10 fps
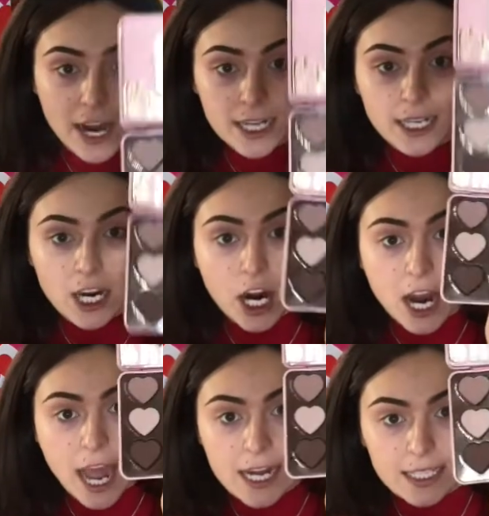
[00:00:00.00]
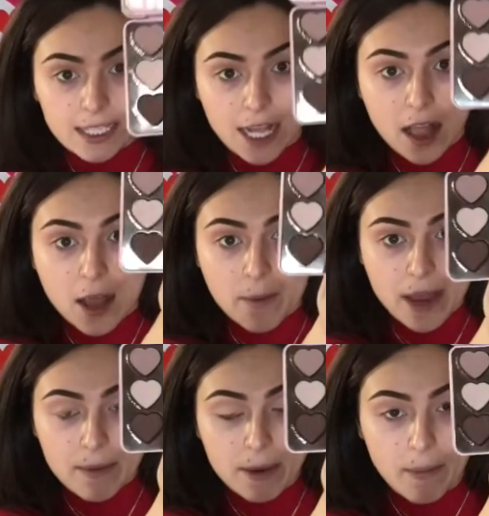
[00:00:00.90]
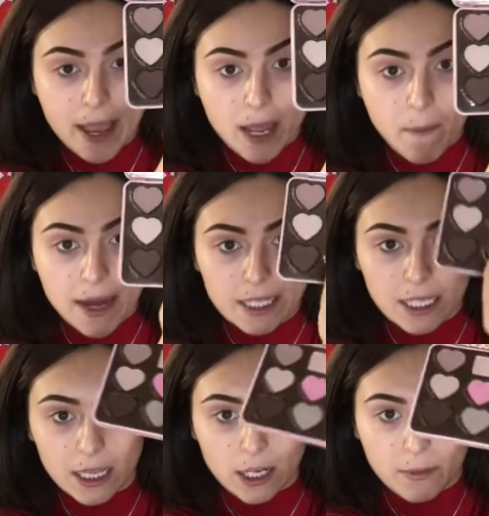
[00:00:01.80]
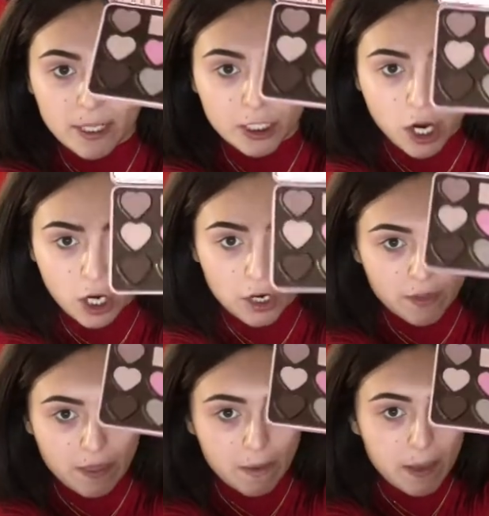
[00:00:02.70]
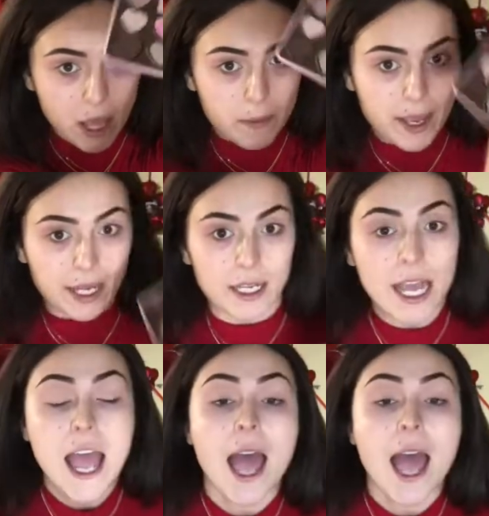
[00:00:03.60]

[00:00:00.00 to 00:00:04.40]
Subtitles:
right here, and it's still a baby pink, but it's a little bit darker than the pale pink.